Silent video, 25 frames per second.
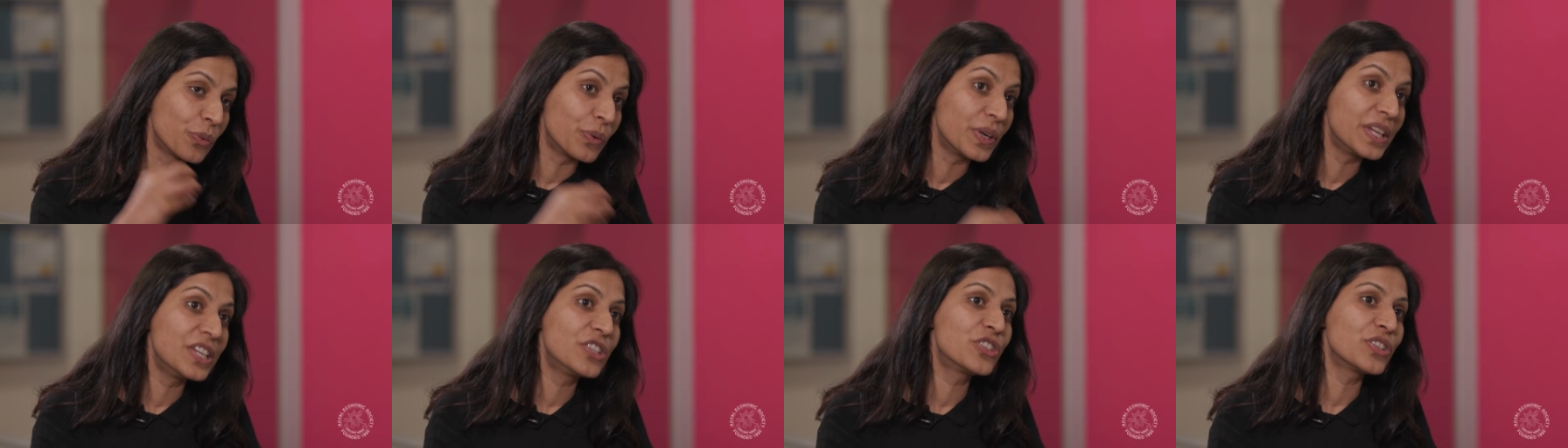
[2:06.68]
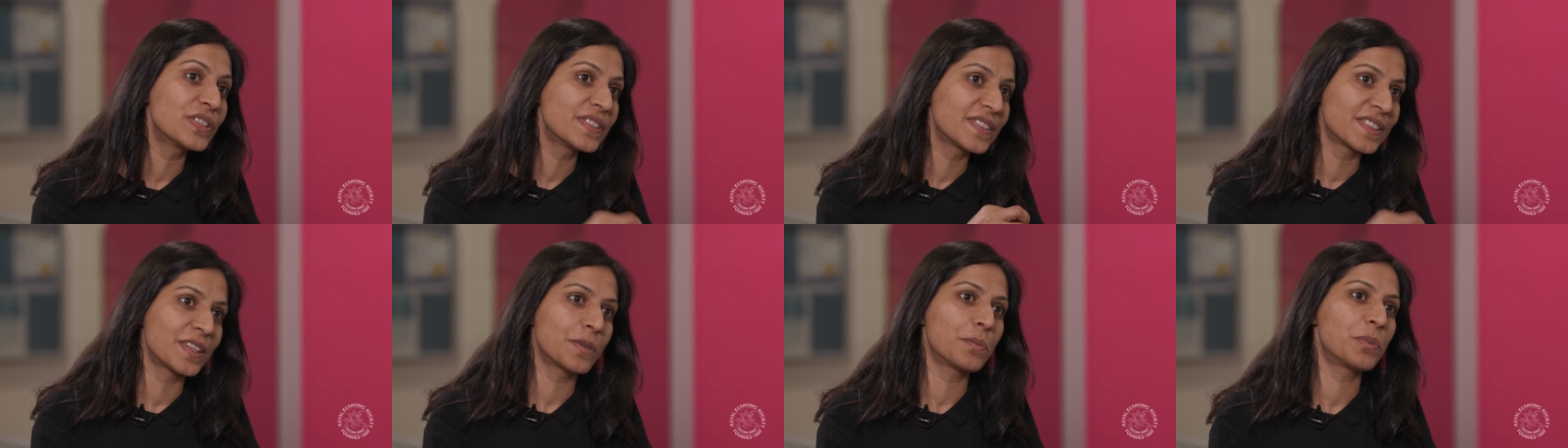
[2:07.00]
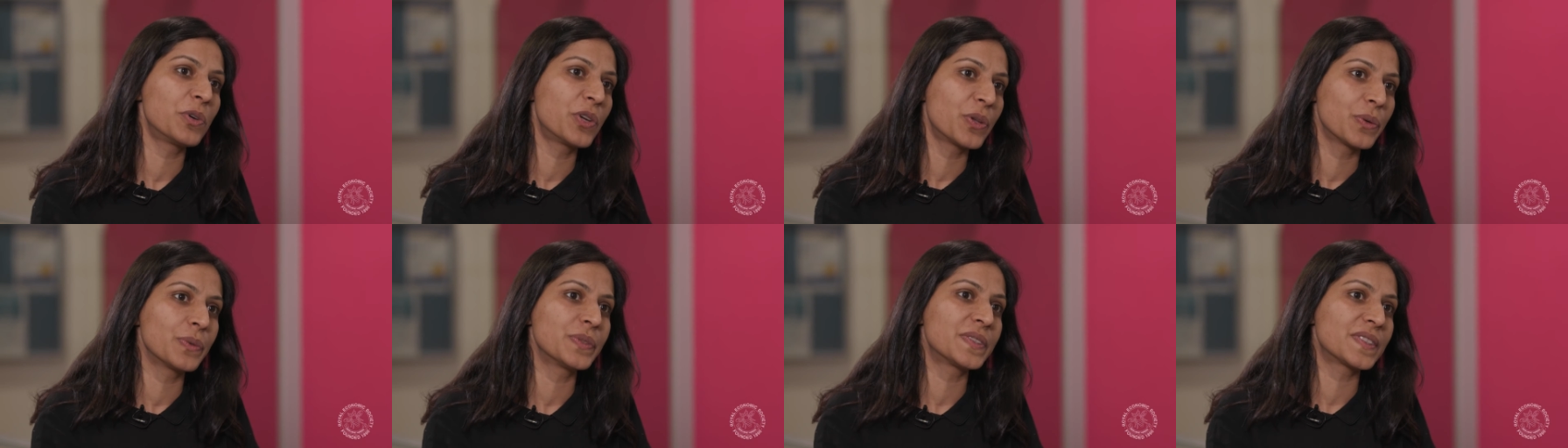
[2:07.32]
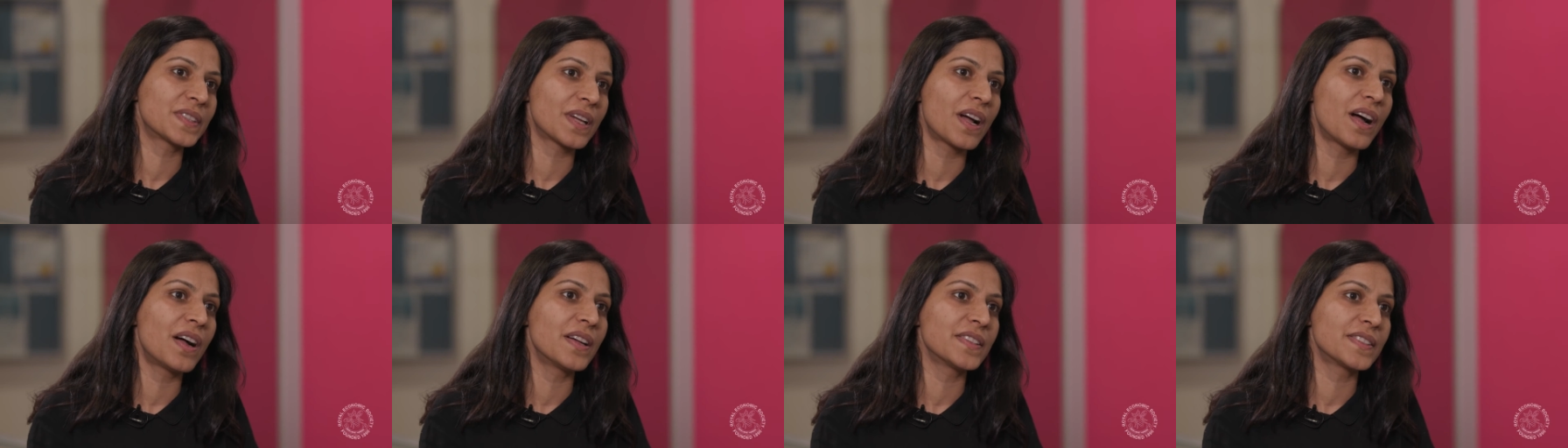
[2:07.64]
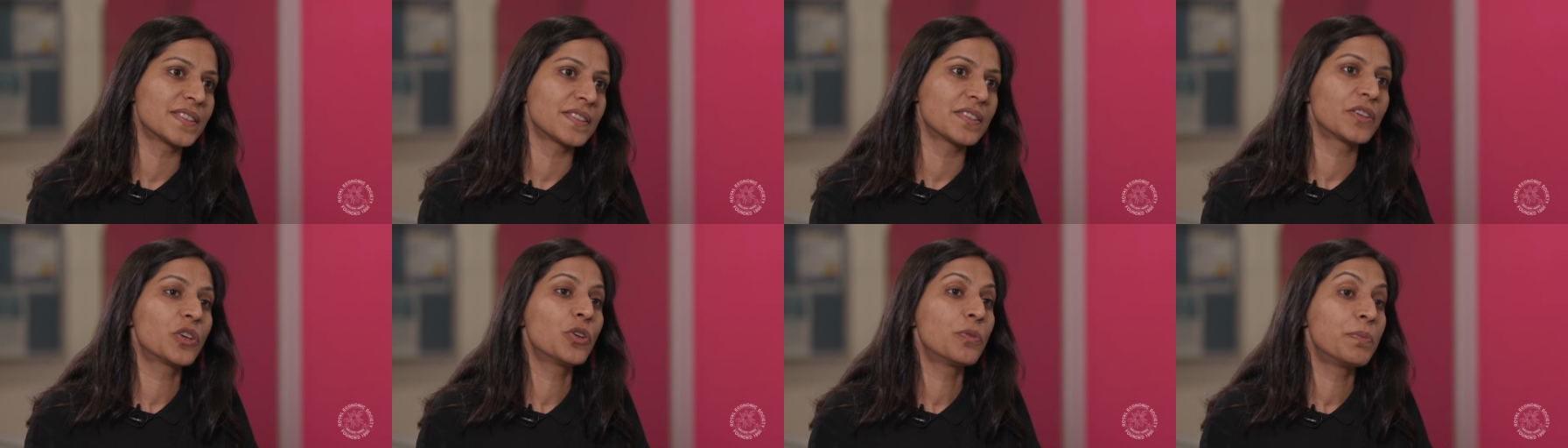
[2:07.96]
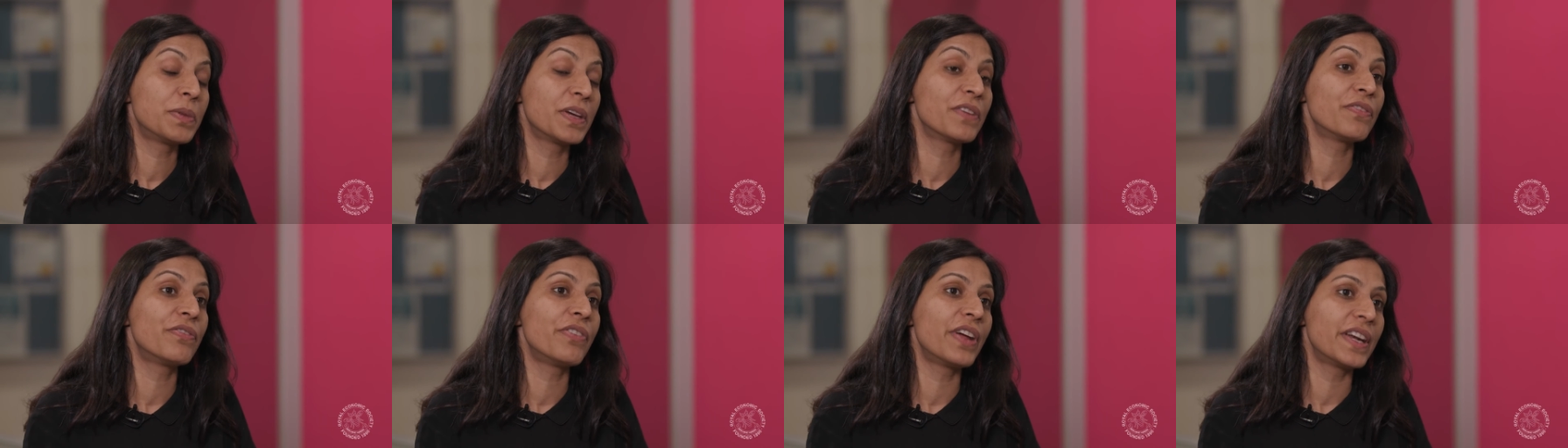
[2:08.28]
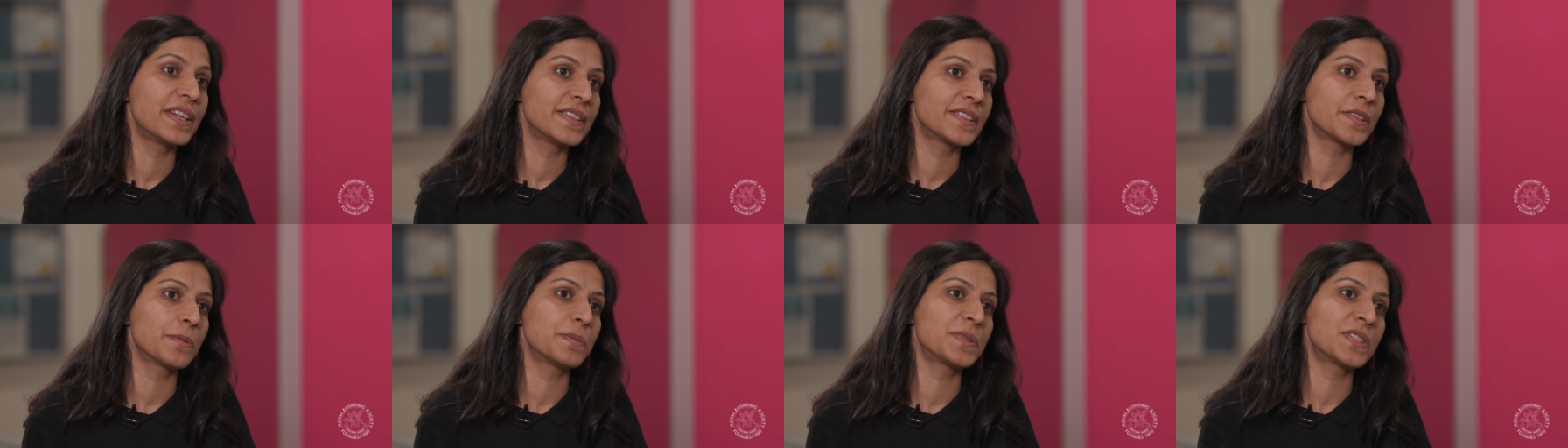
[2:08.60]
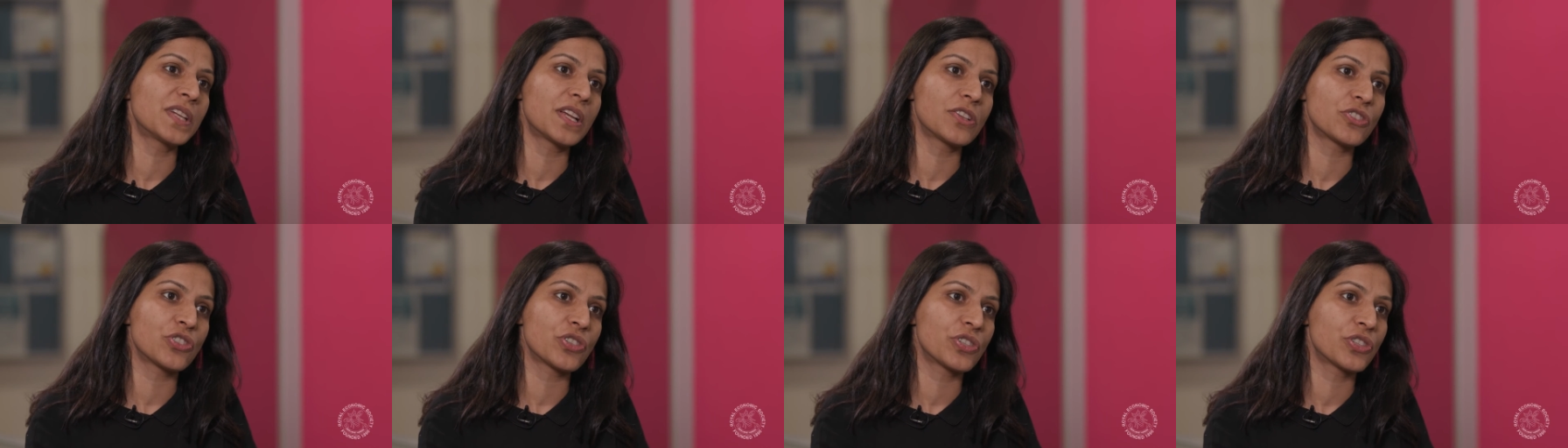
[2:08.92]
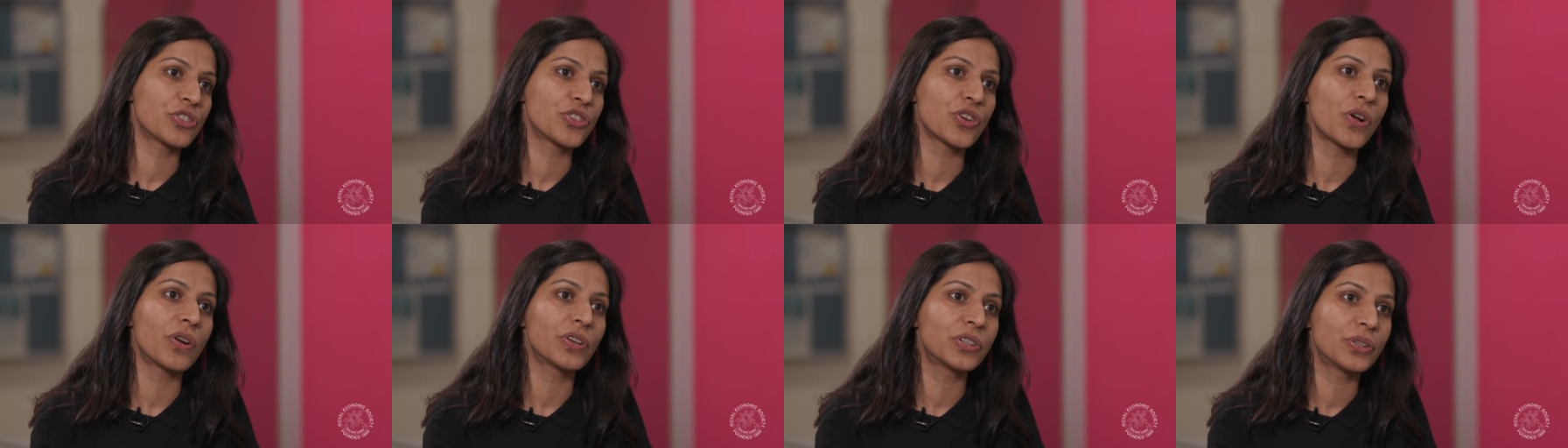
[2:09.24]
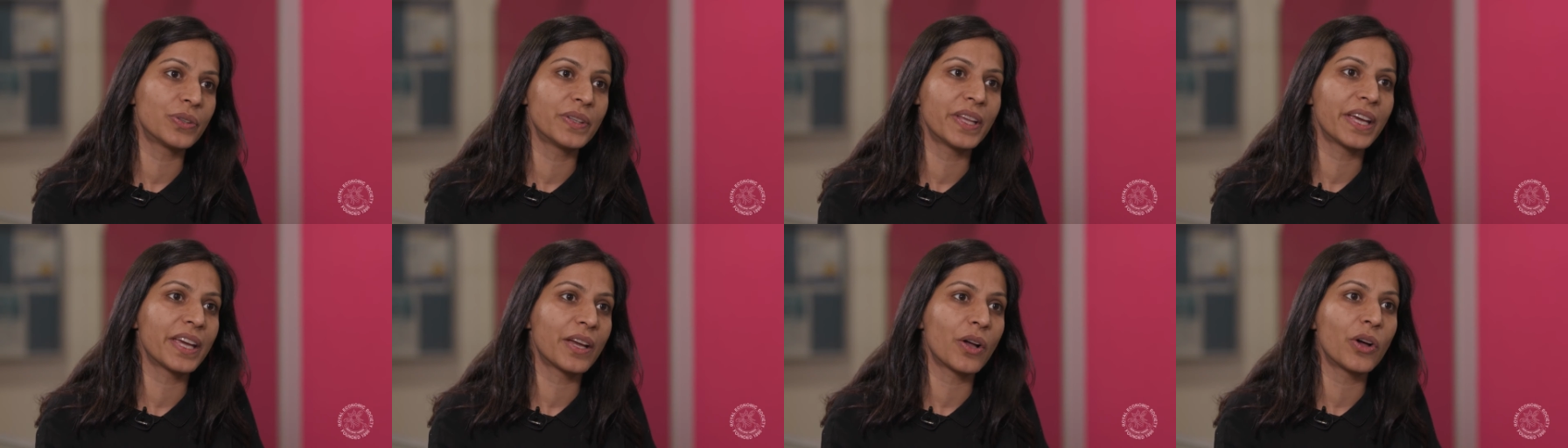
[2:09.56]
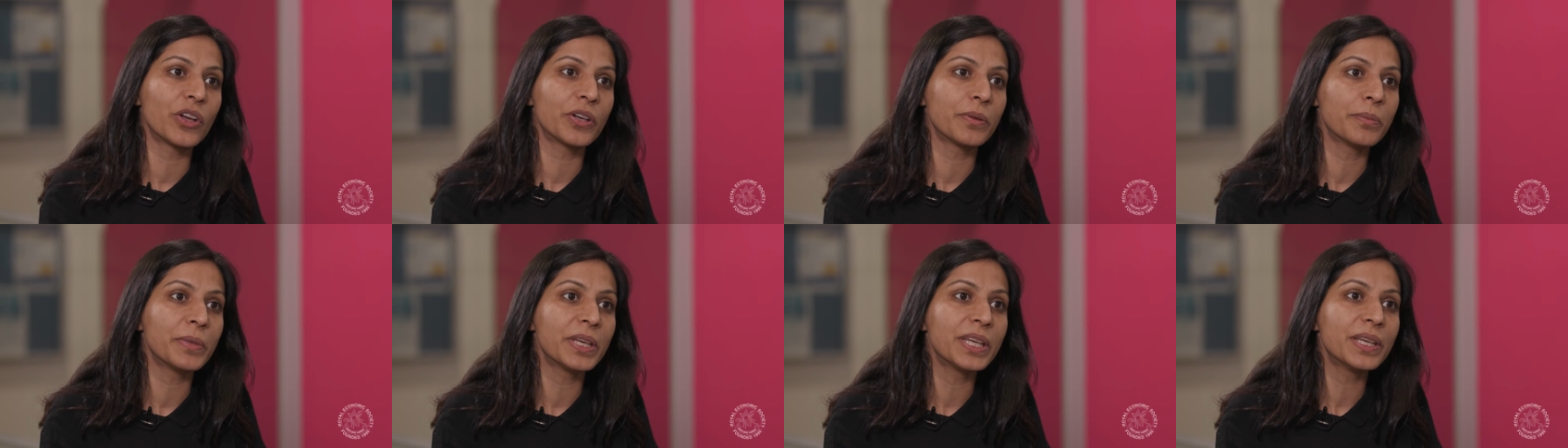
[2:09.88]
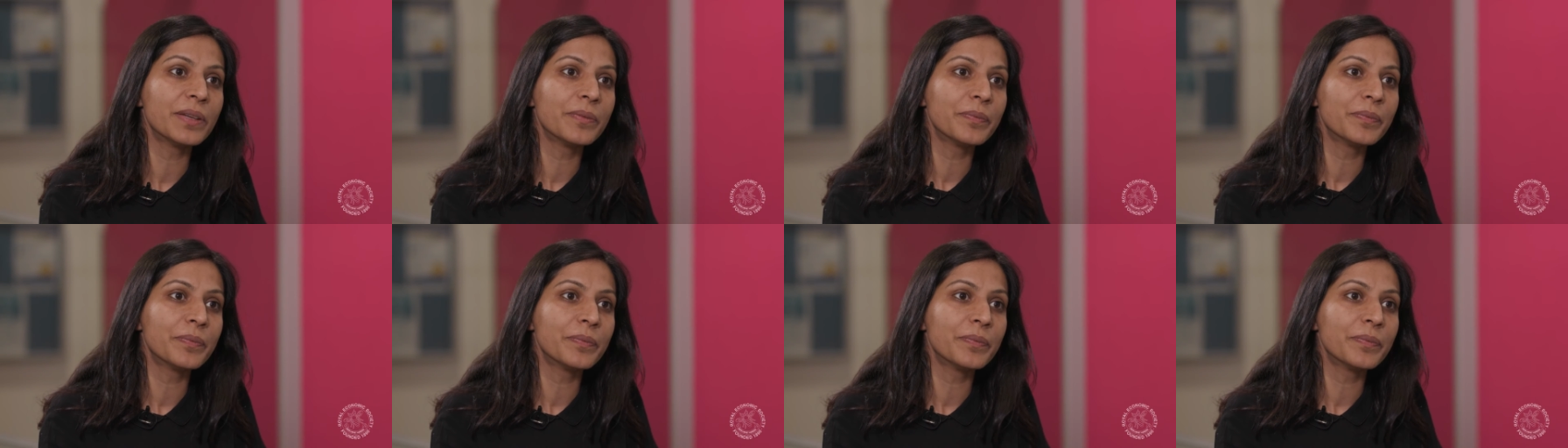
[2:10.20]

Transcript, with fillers: regions that produce cars could be a very substantial shock to the economy.